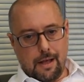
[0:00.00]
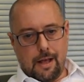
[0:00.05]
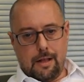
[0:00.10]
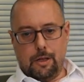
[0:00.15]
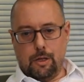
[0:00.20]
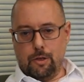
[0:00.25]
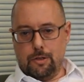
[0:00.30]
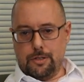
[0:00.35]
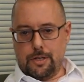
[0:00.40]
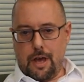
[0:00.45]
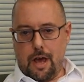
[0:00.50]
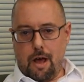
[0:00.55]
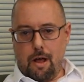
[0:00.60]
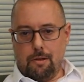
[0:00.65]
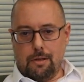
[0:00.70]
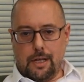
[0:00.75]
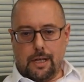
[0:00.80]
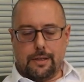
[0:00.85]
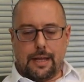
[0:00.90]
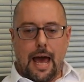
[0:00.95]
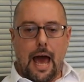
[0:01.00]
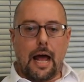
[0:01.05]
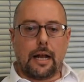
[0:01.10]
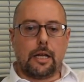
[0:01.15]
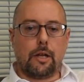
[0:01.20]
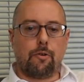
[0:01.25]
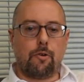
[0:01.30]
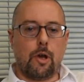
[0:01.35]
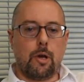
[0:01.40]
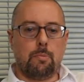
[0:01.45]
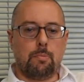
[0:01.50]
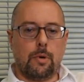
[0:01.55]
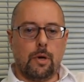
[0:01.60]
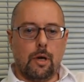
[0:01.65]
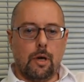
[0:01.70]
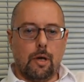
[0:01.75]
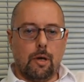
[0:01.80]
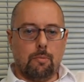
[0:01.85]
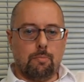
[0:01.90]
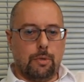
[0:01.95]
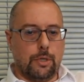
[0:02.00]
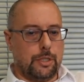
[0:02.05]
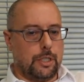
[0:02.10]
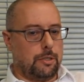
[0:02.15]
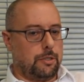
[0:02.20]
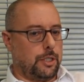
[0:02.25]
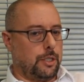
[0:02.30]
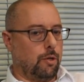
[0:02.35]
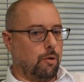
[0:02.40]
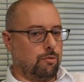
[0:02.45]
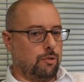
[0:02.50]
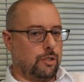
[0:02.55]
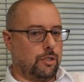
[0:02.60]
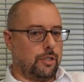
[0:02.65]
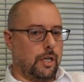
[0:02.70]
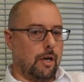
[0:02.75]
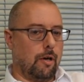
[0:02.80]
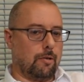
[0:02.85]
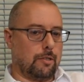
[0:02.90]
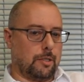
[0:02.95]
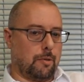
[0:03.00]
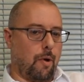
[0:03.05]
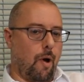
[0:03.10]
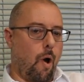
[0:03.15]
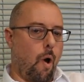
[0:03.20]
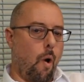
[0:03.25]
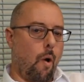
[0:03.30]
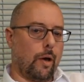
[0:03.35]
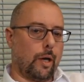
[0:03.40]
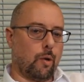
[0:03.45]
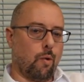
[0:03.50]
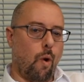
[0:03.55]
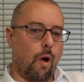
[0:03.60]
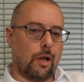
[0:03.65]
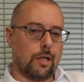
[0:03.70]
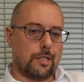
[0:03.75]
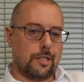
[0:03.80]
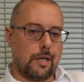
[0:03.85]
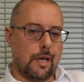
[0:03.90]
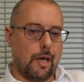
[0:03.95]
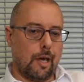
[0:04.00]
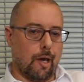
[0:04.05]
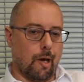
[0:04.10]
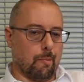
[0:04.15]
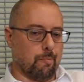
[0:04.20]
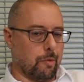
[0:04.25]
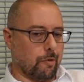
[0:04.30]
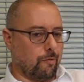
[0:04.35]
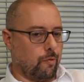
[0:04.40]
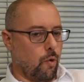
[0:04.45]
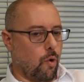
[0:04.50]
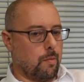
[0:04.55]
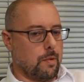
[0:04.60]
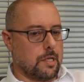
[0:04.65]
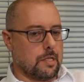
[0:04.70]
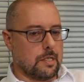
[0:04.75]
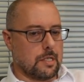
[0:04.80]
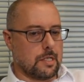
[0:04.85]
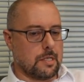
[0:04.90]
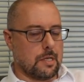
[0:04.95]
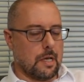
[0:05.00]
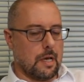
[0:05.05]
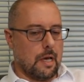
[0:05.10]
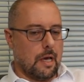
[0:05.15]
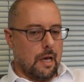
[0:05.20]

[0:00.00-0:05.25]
Lundell and the Hadley Group, producing ultra steel to a high quality and performance.